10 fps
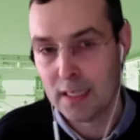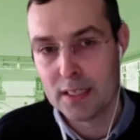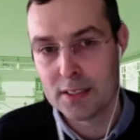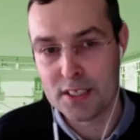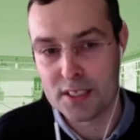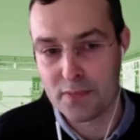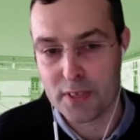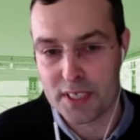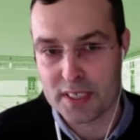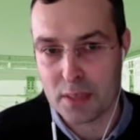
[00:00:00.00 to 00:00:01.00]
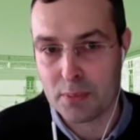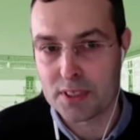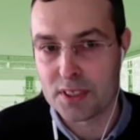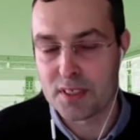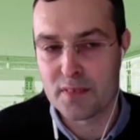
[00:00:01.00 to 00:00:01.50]
This is the first example.
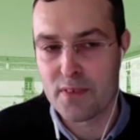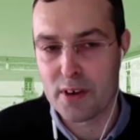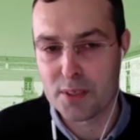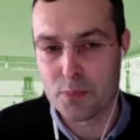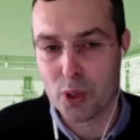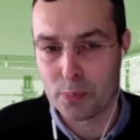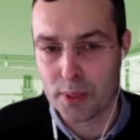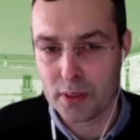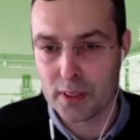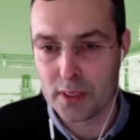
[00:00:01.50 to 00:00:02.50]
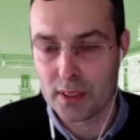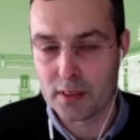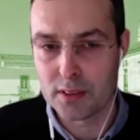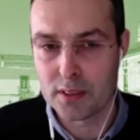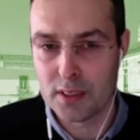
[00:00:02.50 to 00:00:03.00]
This is a very small building
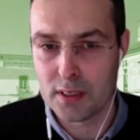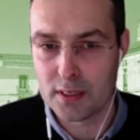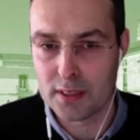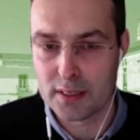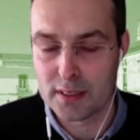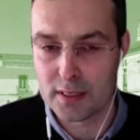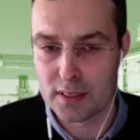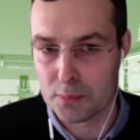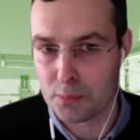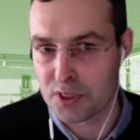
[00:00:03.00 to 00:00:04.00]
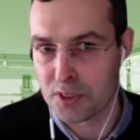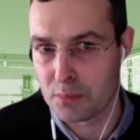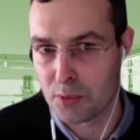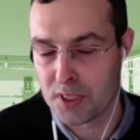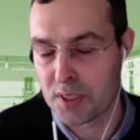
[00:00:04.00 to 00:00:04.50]
in the
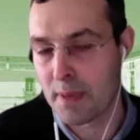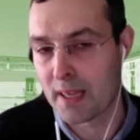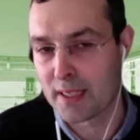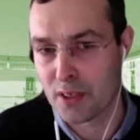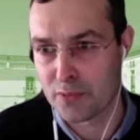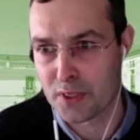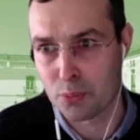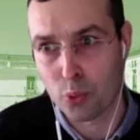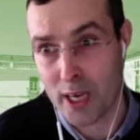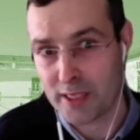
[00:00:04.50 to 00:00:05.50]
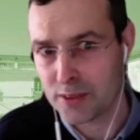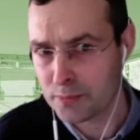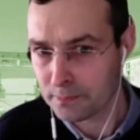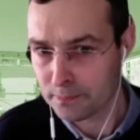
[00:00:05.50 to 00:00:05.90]
municipality of Taboas.